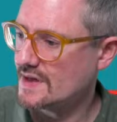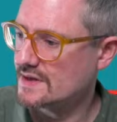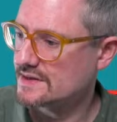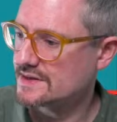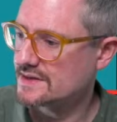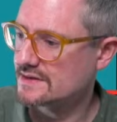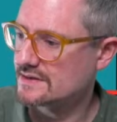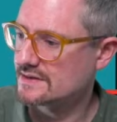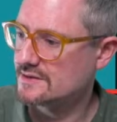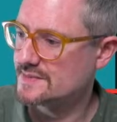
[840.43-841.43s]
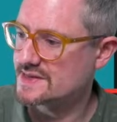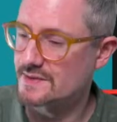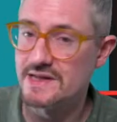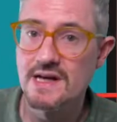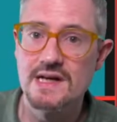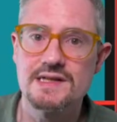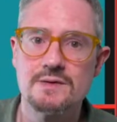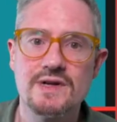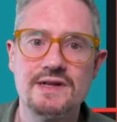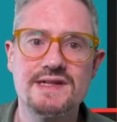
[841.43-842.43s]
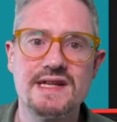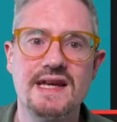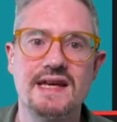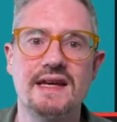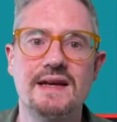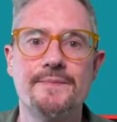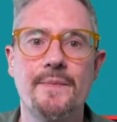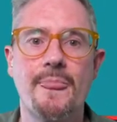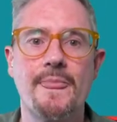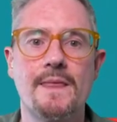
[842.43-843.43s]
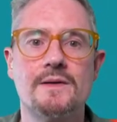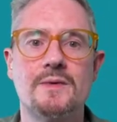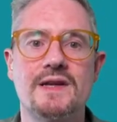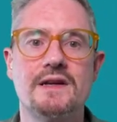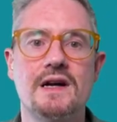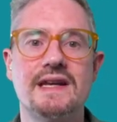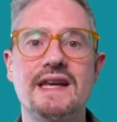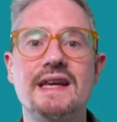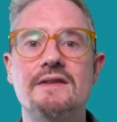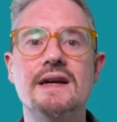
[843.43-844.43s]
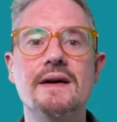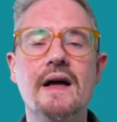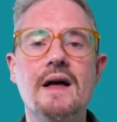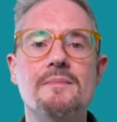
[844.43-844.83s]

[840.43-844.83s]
I shall loop this one. So what you see here, you can't hear it,